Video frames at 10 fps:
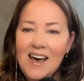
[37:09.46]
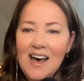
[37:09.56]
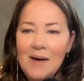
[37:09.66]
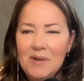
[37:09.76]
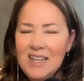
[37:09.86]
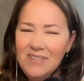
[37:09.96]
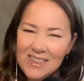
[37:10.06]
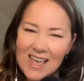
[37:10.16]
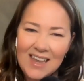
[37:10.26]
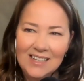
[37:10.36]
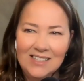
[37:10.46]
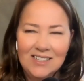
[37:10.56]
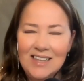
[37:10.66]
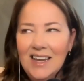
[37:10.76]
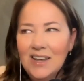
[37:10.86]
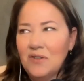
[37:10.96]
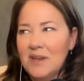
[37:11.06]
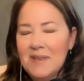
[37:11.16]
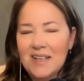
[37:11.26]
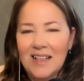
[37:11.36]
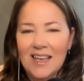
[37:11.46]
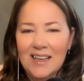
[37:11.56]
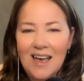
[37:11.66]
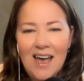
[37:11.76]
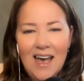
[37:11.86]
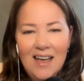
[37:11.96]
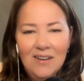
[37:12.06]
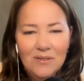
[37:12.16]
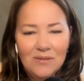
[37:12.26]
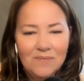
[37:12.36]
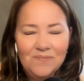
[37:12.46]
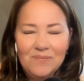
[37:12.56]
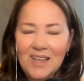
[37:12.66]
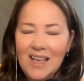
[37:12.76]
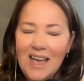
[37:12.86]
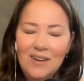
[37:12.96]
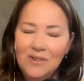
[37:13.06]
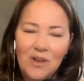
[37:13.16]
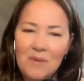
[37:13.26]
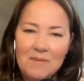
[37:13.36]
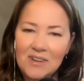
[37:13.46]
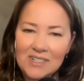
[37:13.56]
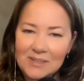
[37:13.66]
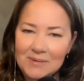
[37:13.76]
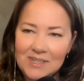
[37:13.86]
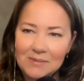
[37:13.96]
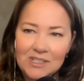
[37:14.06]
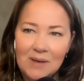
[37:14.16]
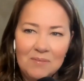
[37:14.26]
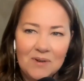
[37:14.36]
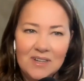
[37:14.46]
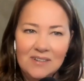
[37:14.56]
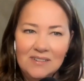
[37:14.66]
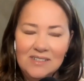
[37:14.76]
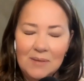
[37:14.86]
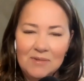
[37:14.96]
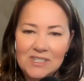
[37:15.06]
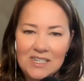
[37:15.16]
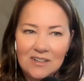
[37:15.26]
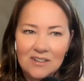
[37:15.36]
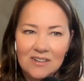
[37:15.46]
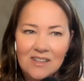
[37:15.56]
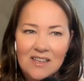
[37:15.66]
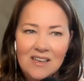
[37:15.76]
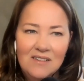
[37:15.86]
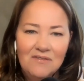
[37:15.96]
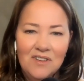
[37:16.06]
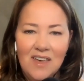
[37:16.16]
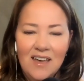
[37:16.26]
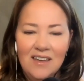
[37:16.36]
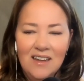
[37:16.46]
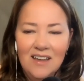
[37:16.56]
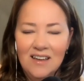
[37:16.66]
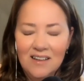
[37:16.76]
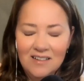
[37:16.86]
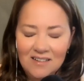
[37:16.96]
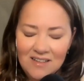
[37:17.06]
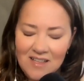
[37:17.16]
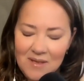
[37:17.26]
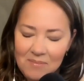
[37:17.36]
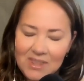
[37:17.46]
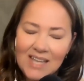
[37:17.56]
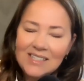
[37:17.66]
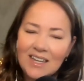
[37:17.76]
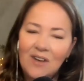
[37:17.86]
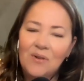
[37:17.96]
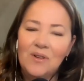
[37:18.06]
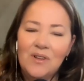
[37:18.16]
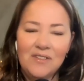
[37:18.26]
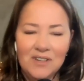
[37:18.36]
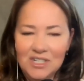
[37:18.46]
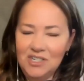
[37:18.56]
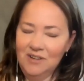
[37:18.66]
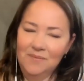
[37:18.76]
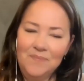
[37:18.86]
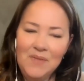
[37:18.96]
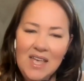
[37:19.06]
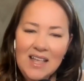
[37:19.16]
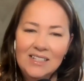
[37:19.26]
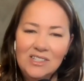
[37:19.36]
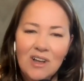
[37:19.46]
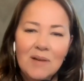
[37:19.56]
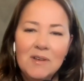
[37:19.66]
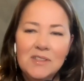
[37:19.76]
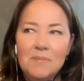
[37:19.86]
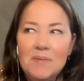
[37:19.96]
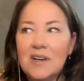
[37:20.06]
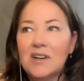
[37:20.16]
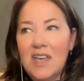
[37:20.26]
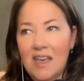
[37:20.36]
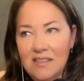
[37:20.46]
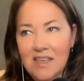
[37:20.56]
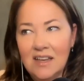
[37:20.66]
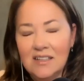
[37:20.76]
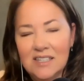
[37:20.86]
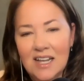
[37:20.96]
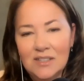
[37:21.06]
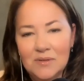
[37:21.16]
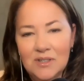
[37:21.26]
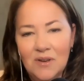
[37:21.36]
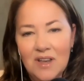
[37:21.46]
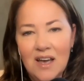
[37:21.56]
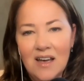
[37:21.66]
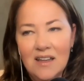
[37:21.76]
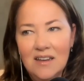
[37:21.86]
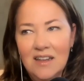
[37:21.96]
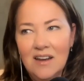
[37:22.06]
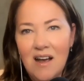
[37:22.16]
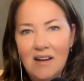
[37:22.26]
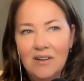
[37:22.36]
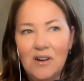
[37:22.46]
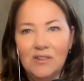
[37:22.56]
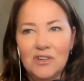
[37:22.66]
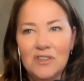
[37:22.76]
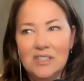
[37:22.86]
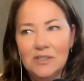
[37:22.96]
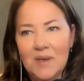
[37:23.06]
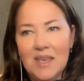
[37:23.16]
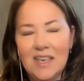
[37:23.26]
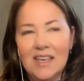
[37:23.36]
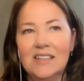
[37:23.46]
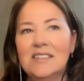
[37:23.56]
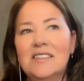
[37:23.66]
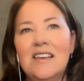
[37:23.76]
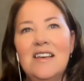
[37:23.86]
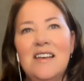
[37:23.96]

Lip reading: But even then, it's just kind of creepy. Like, I don't know. Maybe there has to be some separate deal for that. But that's like a whole other issue. Let's talk about the beer can thing, because that's what's going on in our culture this week. Is